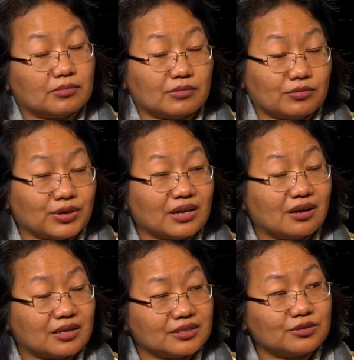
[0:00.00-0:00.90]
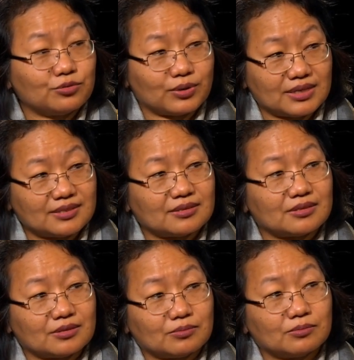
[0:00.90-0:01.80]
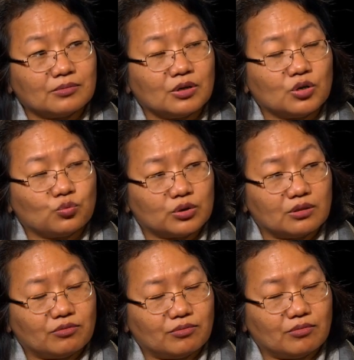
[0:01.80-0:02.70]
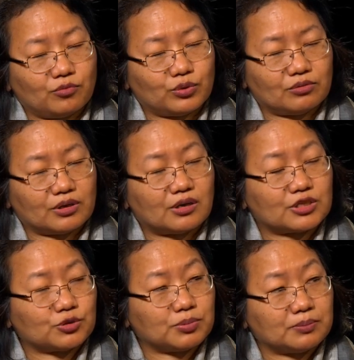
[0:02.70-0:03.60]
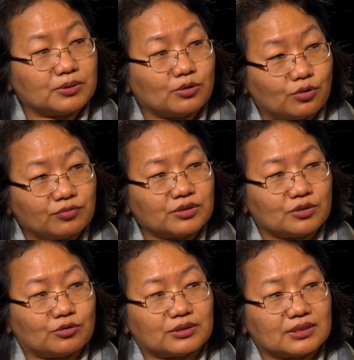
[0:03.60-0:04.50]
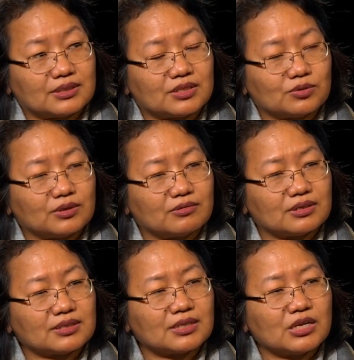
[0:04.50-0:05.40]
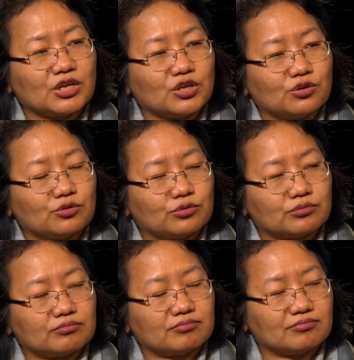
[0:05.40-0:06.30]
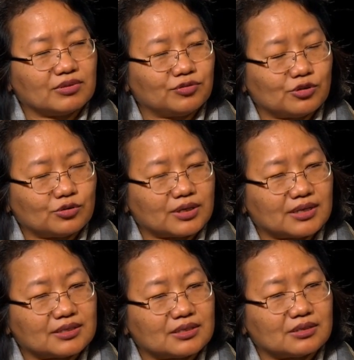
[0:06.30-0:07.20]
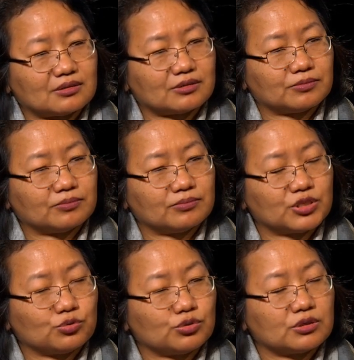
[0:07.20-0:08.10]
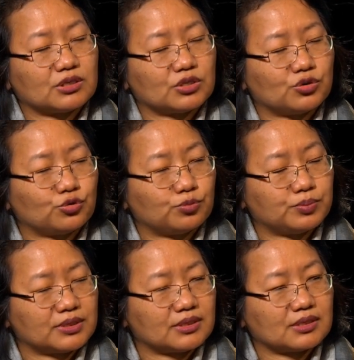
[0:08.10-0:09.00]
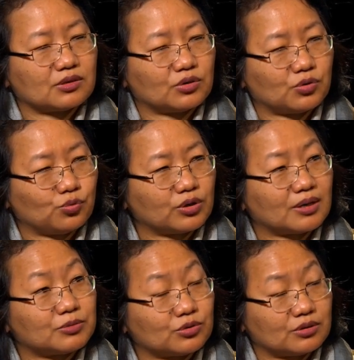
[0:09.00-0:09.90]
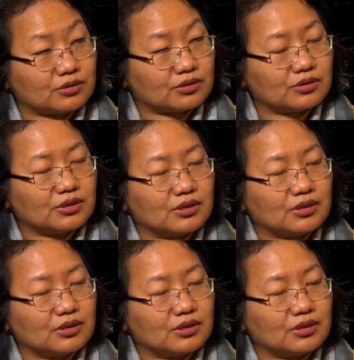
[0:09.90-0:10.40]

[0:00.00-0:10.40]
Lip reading: regarding racism with regard to people of the Northeast. So there is, if you look at student groups who come to the